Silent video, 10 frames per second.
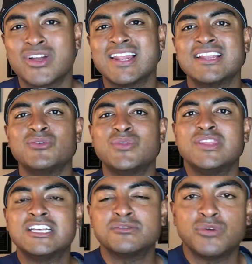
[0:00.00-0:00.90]
What can I do
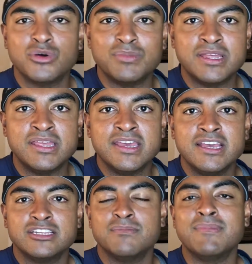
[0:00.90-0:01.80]
in this moment
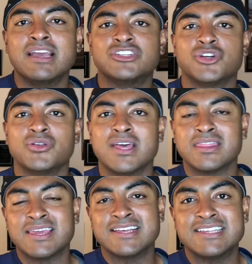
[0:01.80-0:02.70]
to make sure
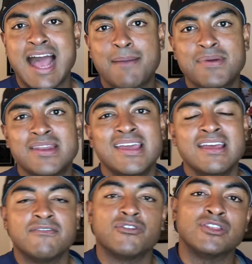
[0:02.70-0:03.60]
that things happen
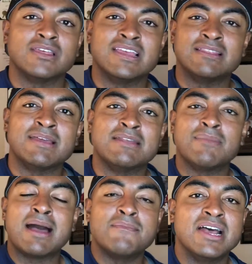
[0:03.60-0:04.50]
in
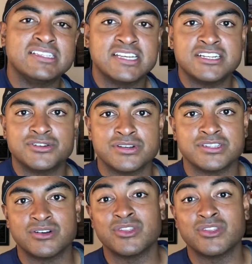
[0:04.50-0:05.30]
my best interest,